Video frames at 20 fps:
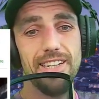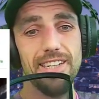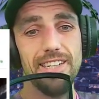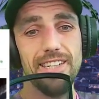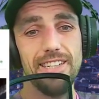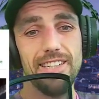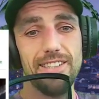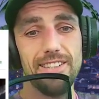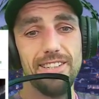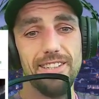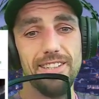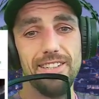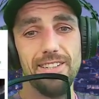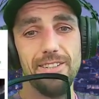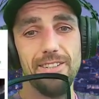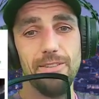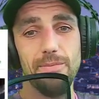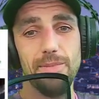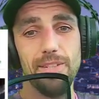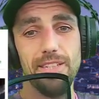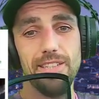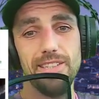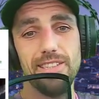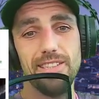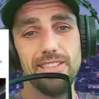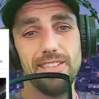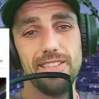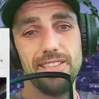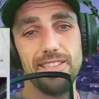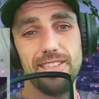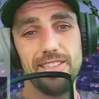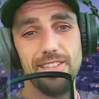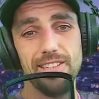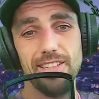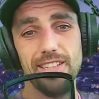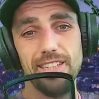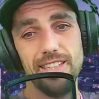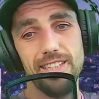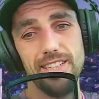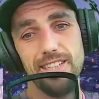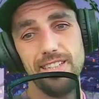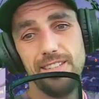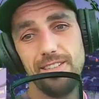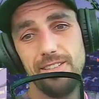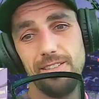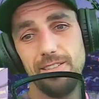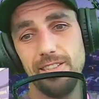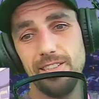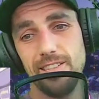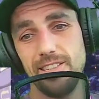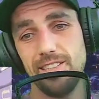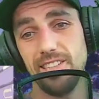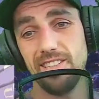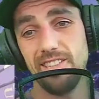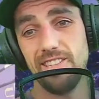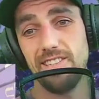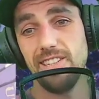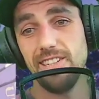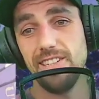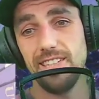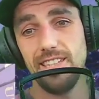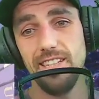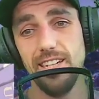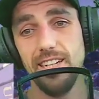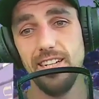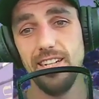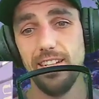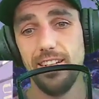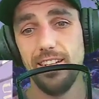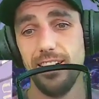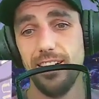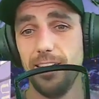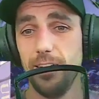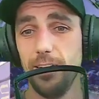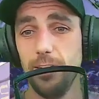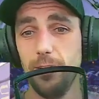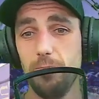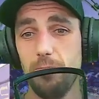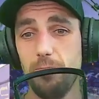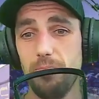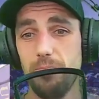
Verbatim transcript: they're they're a menace to society essentially. Um,